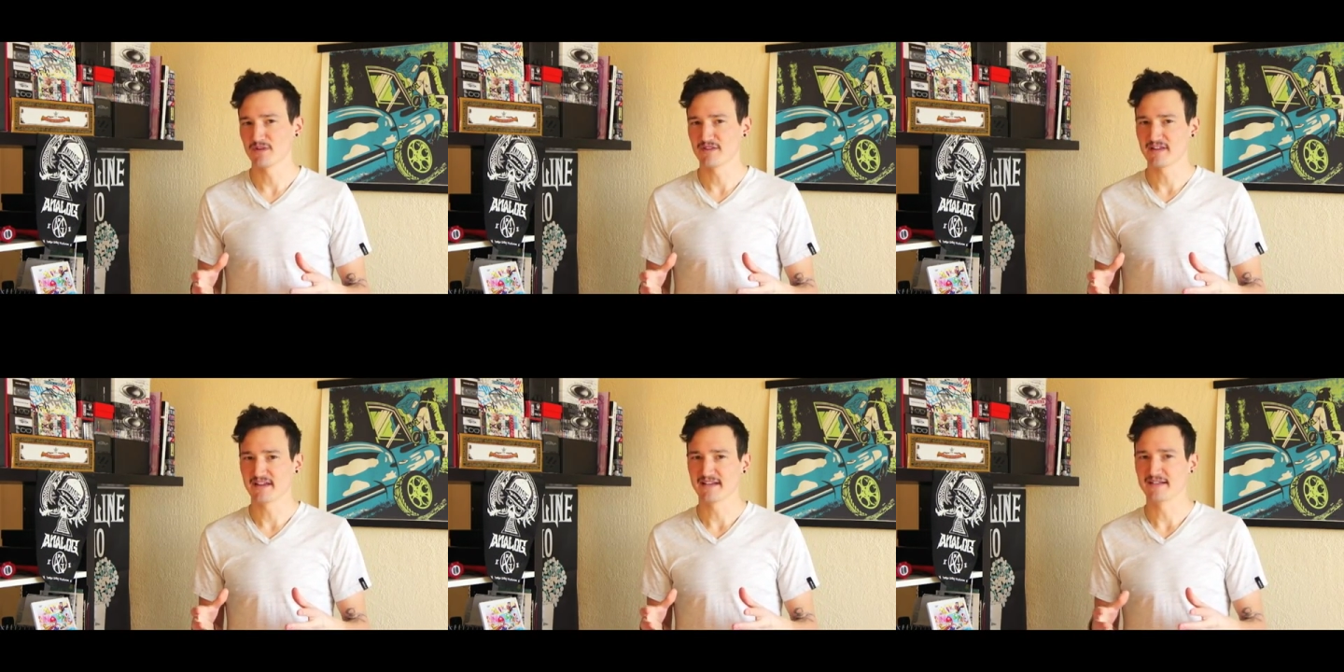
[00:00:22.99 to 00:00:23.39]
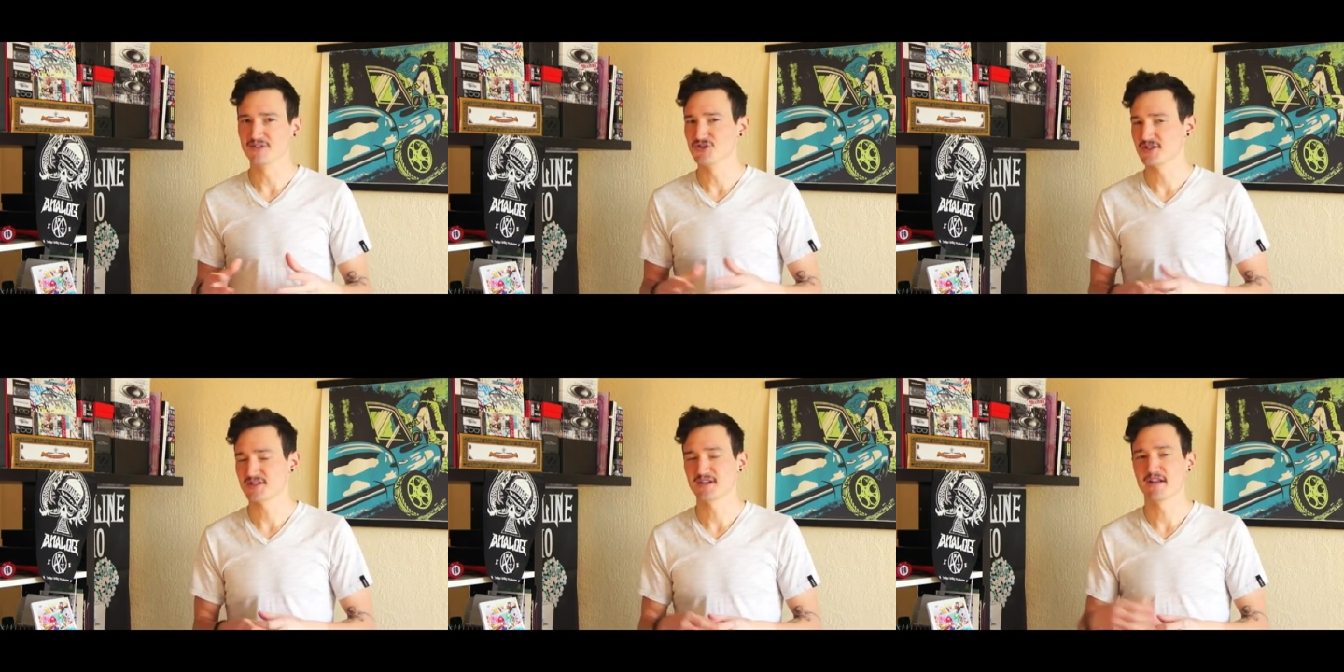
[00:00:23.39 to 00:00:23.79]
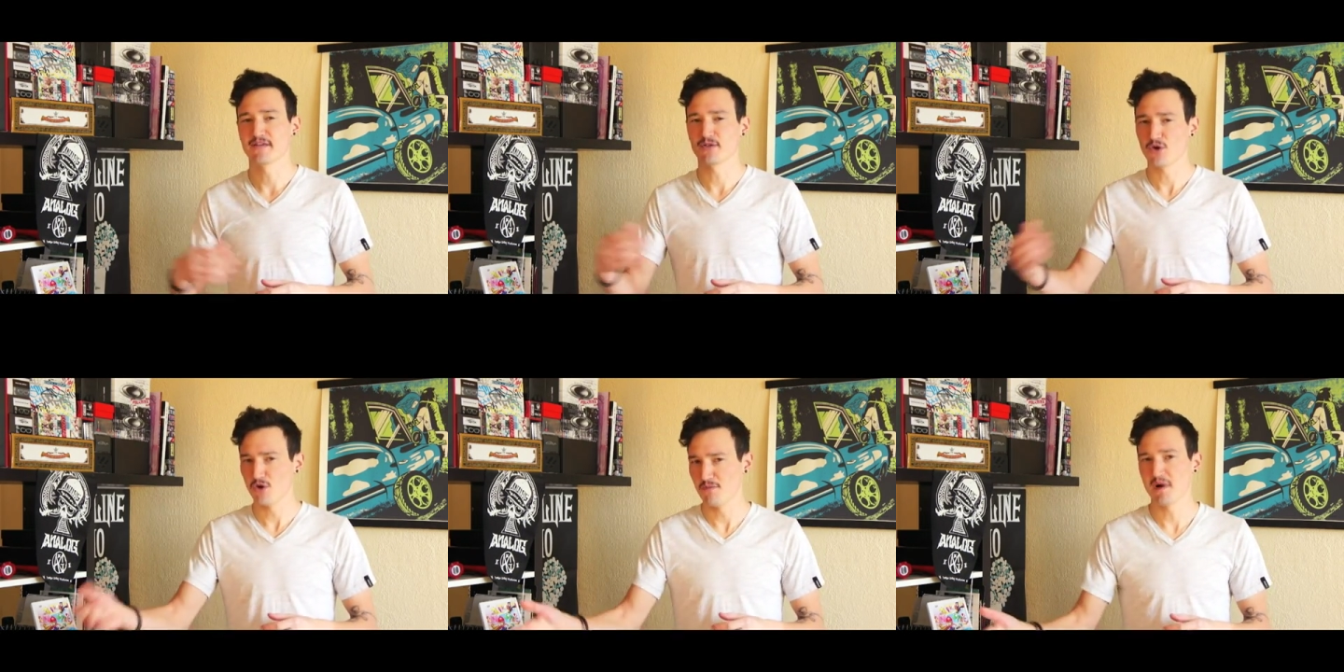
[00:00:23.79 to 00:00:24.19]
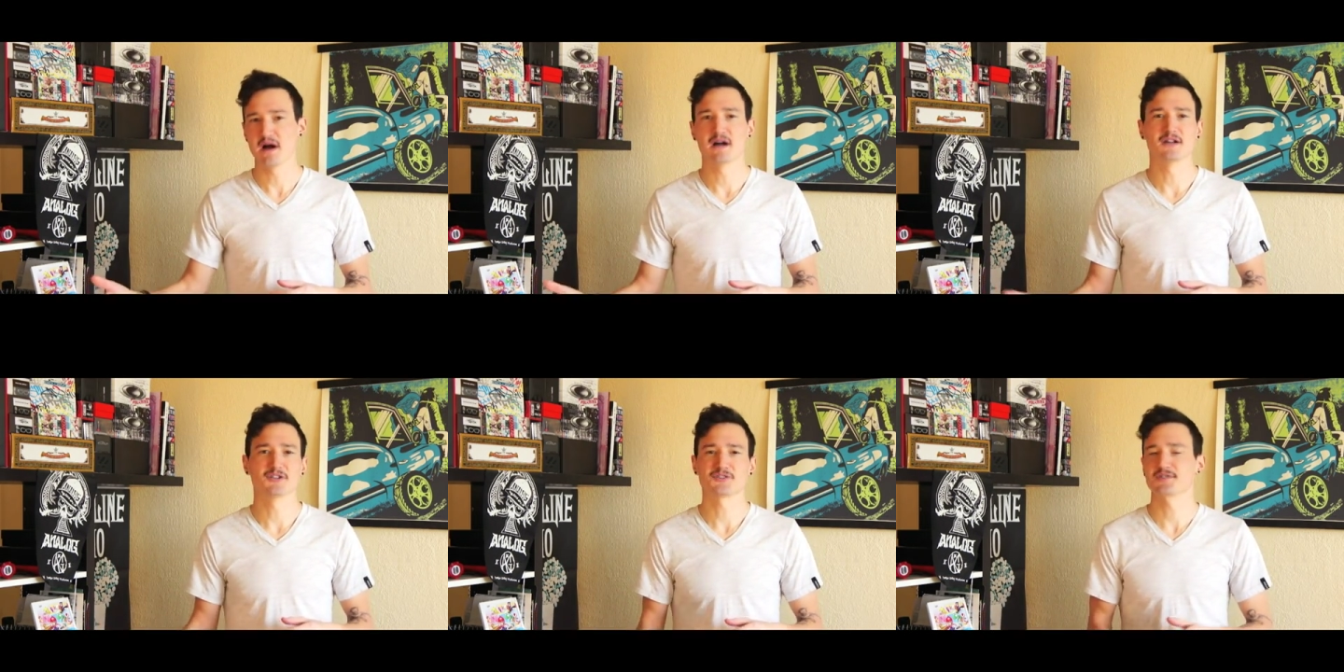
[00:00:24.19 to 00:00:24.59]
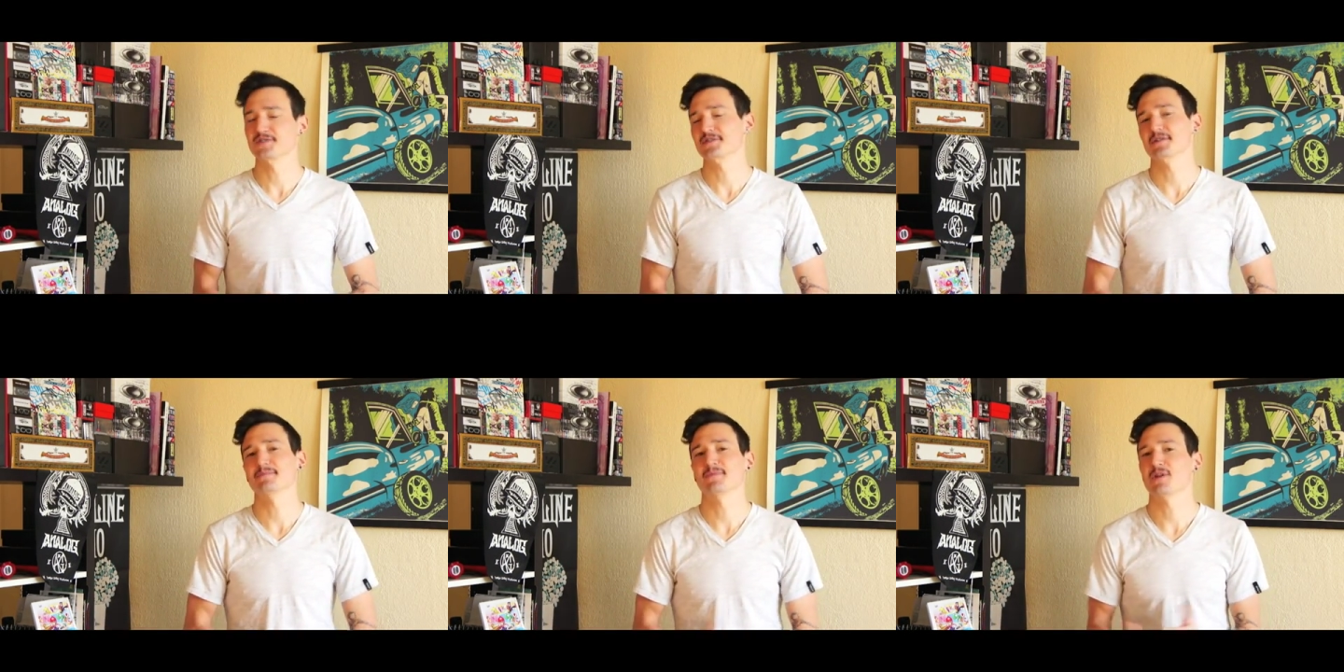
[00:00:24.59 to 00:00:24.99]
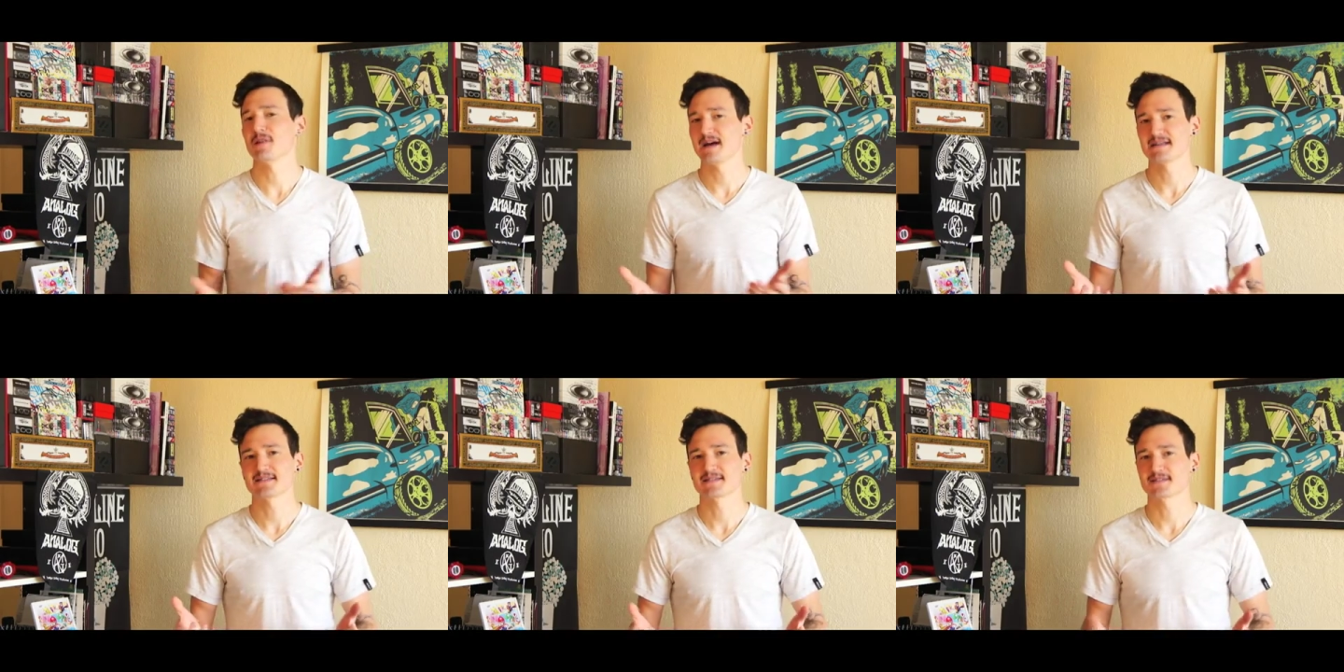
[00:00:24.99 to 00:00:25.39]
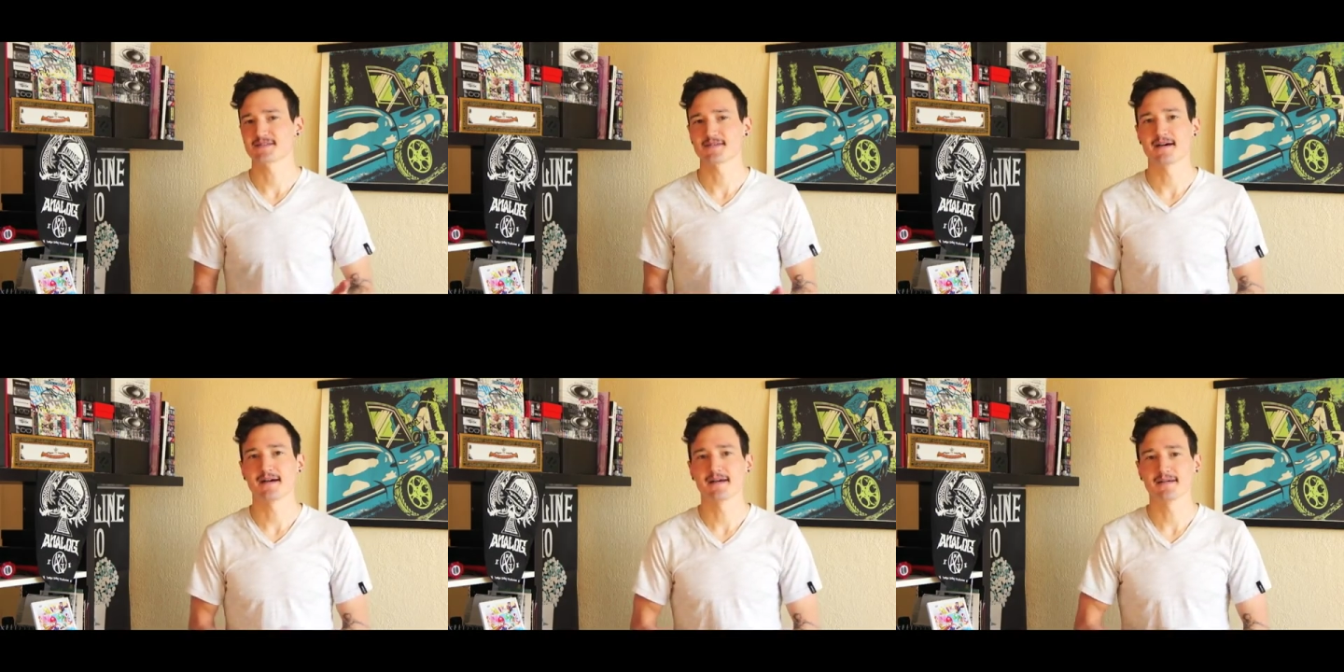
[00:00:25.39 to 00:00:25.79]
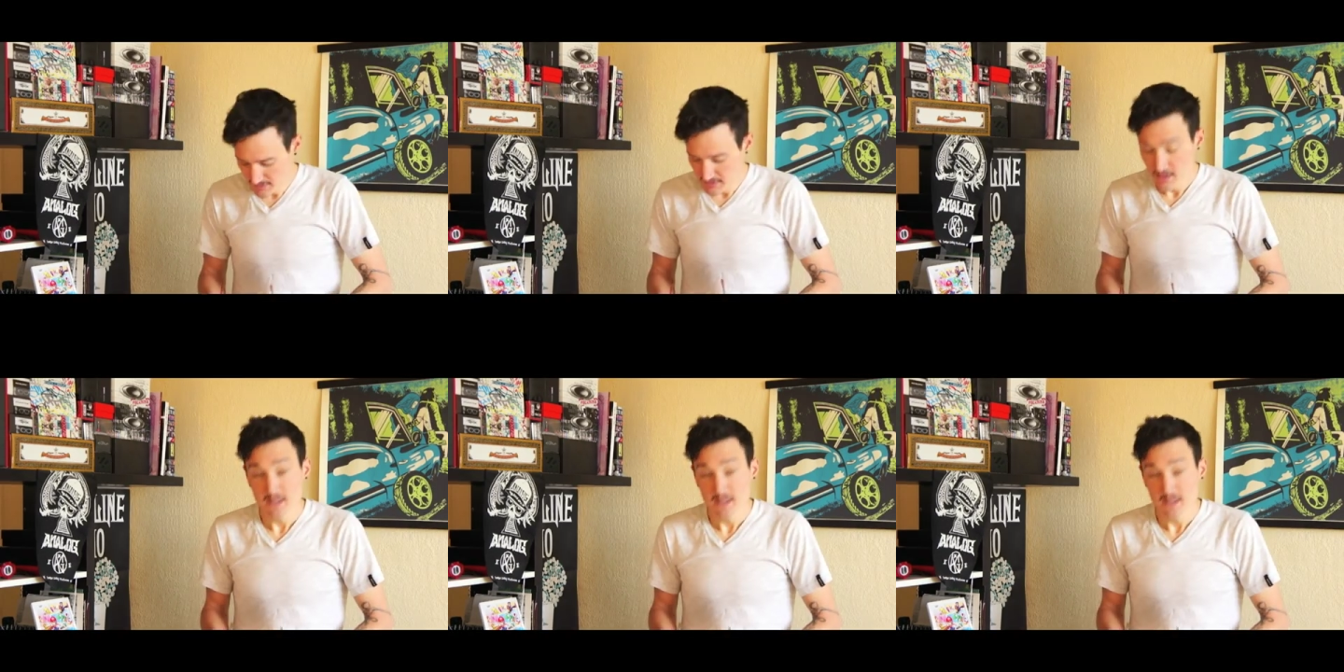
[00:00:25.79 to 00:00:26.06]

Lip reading: than just another homage to some classic style.